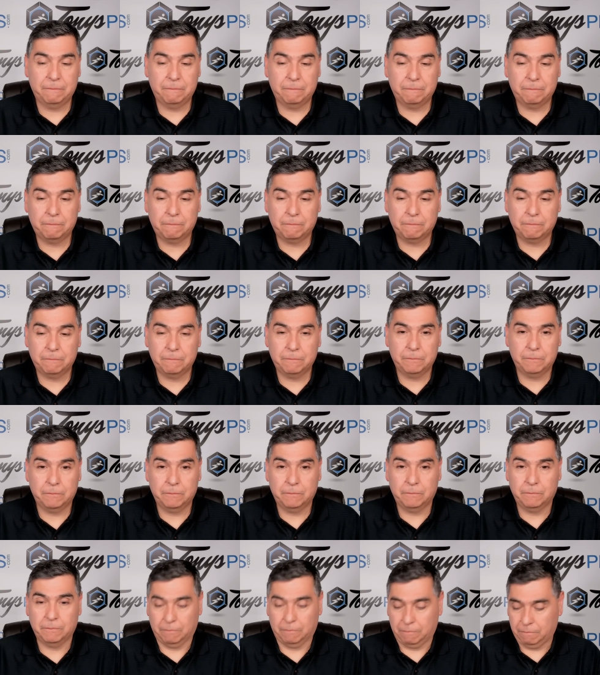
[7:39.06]

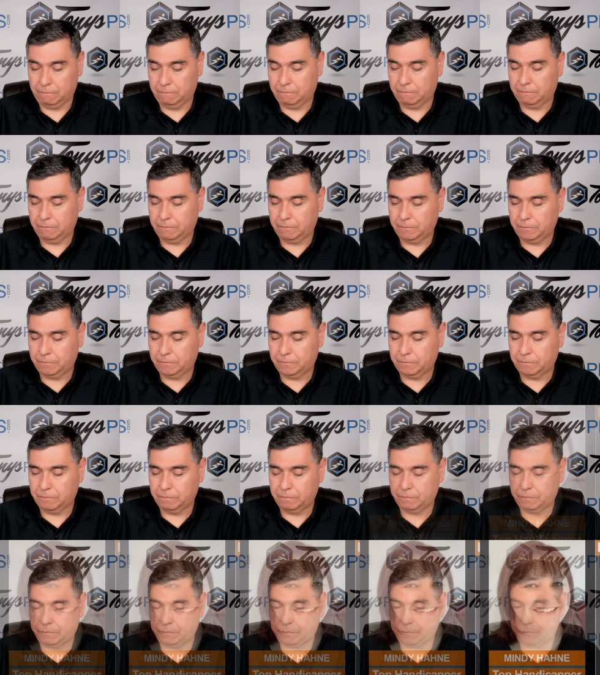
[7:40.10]

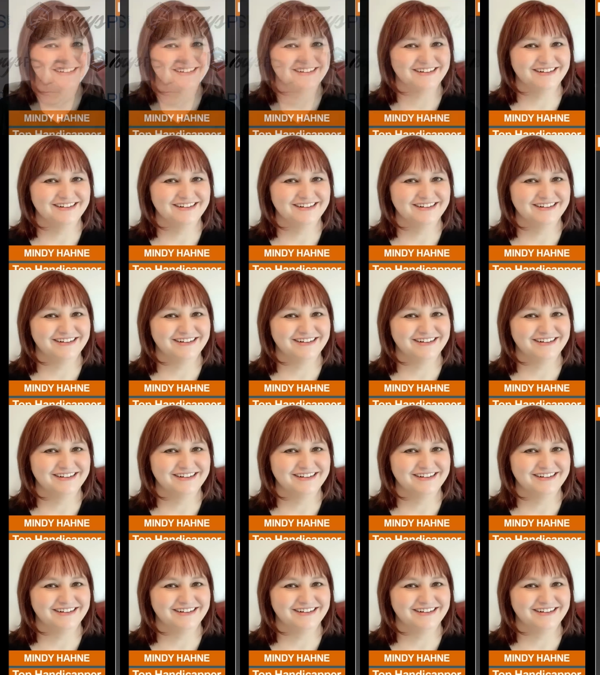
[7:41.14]

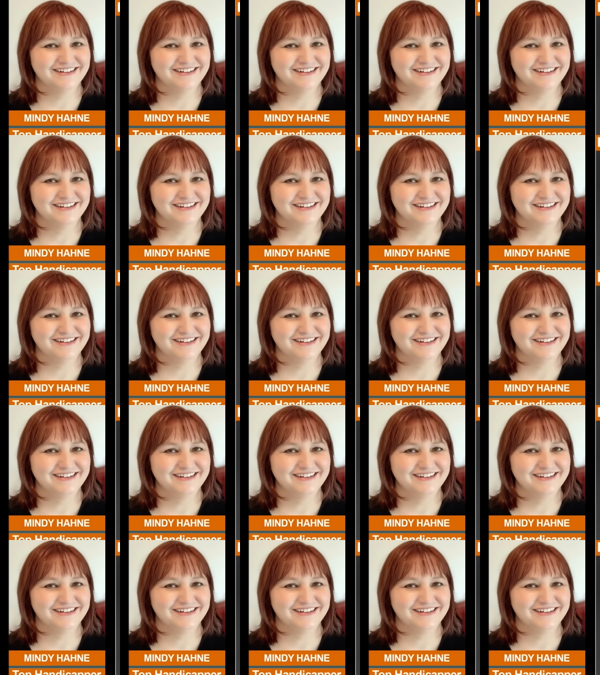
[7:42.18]

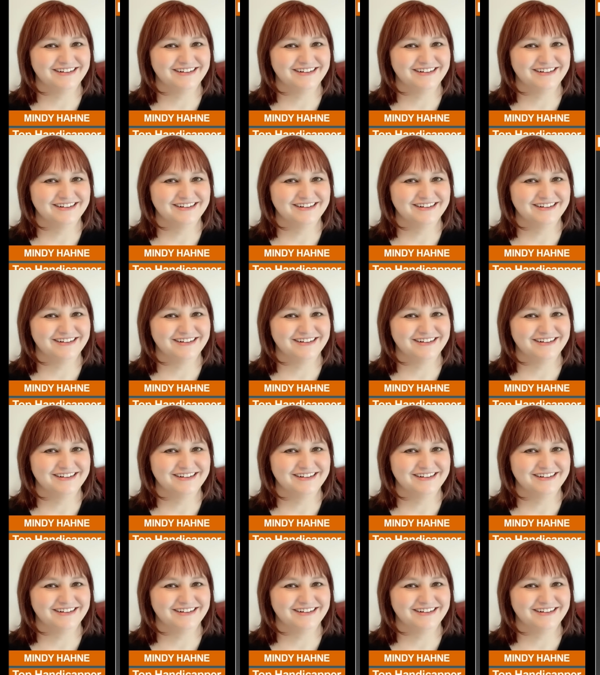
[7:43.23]
No one is speaking in this clip.